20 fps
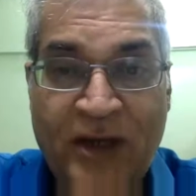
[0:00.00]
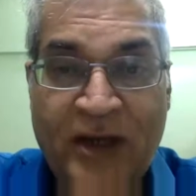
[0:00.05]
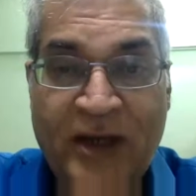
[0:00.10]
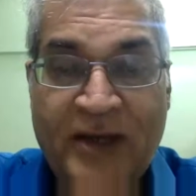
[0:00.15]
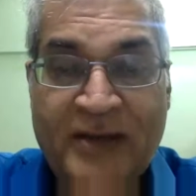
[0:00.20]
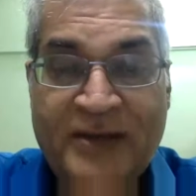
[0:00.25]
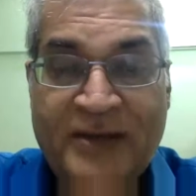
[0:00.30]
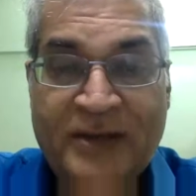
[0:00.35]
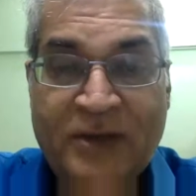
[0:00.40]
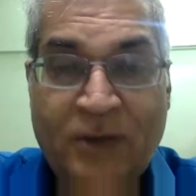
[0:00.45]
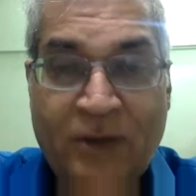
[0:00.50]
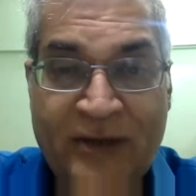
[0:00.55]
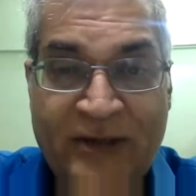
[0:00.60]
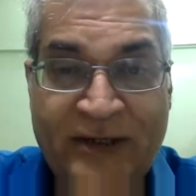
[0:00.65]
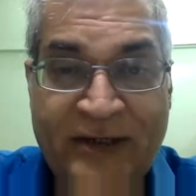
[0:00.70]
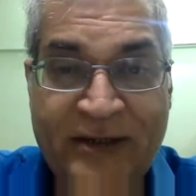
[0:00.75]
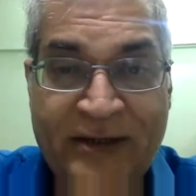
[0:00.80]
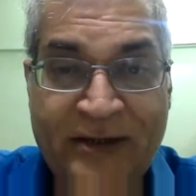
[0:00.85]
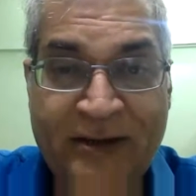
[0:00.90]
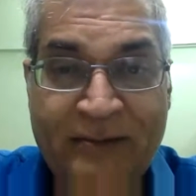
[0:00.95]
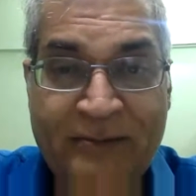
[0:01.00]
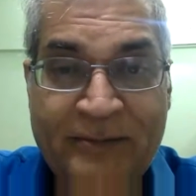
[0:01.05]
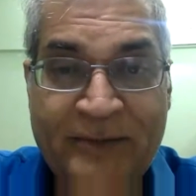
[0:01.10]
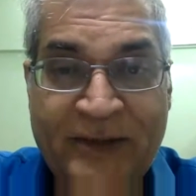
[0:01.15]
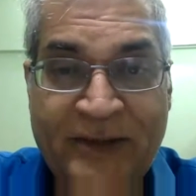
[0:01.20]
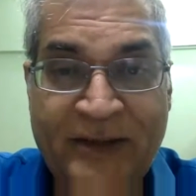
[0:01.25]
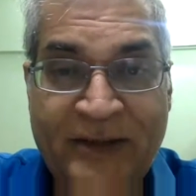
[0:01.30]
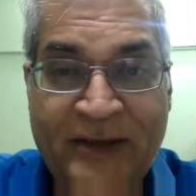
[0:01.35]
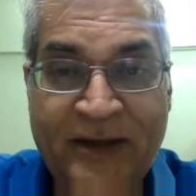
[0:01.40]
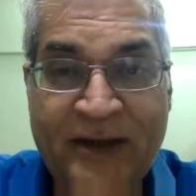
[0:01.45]
It's an all India
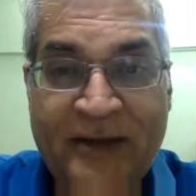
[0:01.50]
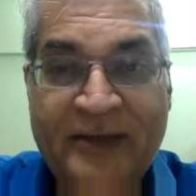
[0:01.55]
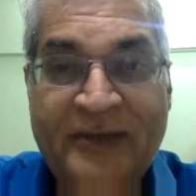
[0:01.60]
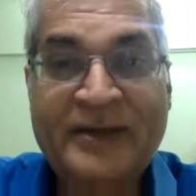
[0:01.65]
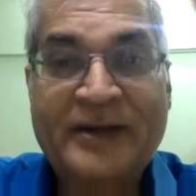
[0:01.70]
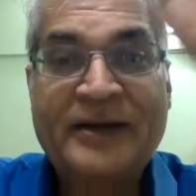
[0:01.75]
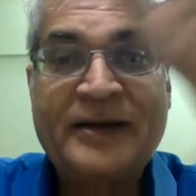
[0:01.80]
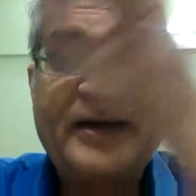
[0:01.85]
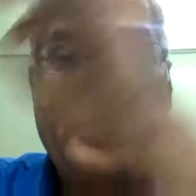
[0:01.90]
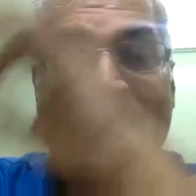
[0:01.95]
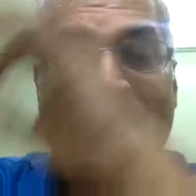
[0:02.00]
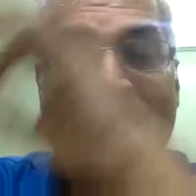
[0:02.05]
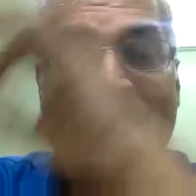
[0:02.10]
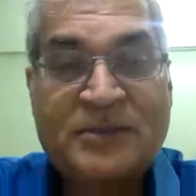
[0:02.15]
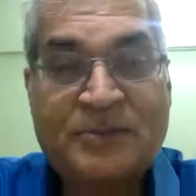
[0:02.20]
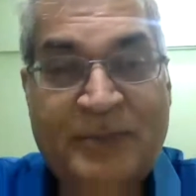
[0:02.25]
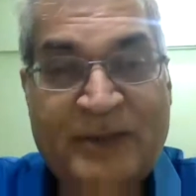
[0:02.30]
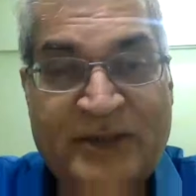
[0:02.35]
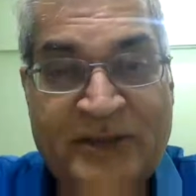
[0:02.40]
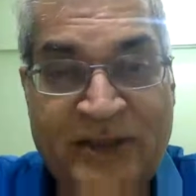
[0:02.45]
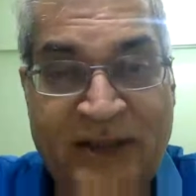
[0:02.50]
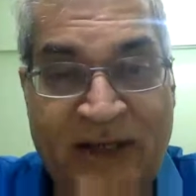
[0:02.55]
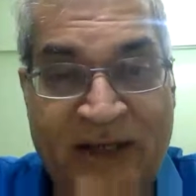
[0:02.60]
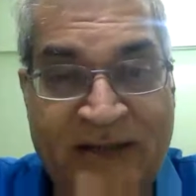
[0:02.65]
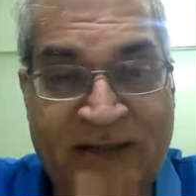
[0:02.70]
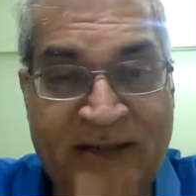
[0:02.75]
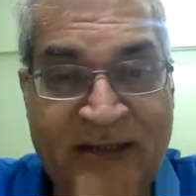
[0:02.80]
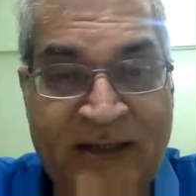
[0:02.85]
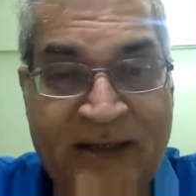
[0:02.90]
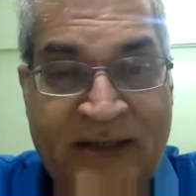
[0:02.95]
company, and they're
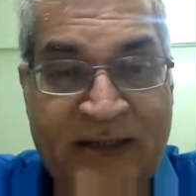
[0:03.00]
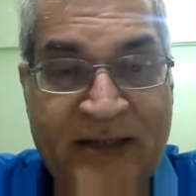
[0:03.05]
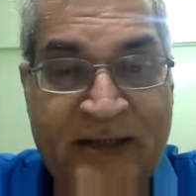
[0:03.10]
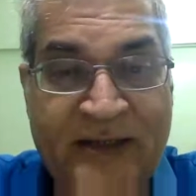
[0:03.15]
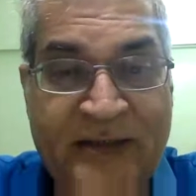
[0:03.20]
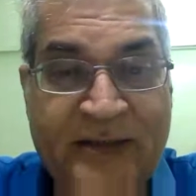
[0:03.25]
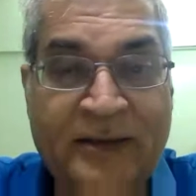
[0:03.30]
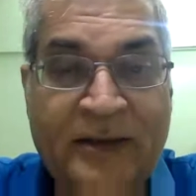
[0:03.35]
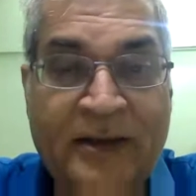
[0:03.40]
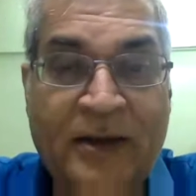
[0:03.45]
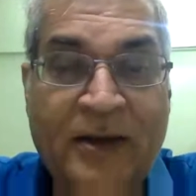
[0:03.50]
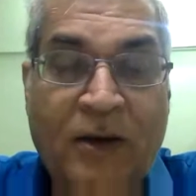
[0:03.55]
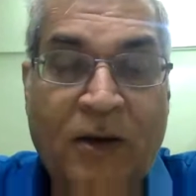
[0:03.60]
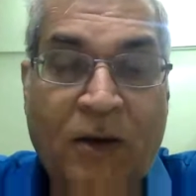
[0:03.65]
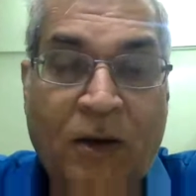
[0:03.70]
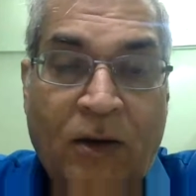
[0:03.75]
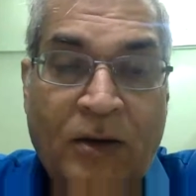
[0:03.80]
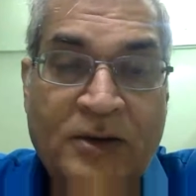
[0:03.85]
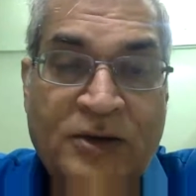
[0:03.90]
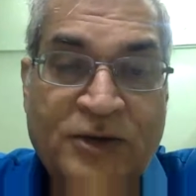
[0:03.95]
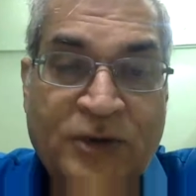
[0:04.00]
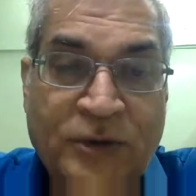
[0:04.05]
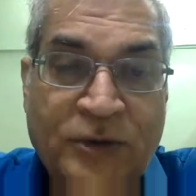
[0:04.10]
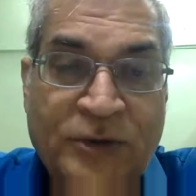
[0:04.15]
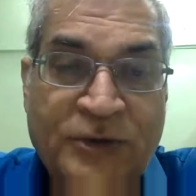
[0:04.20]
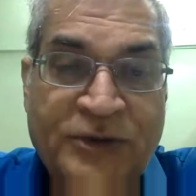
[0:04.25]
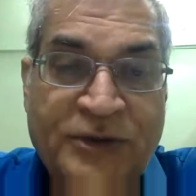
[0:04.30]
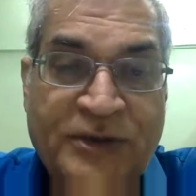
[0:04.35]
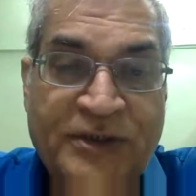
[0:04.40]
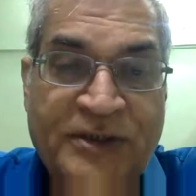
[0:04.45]
specializing in all
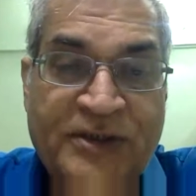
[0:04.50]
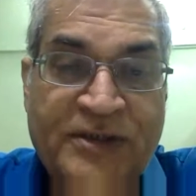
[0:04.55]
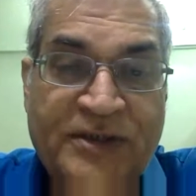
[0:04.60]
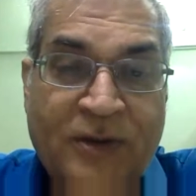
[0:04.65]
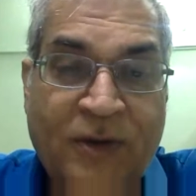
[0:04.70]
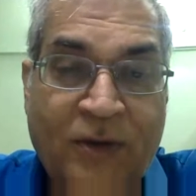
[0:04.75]
solutions,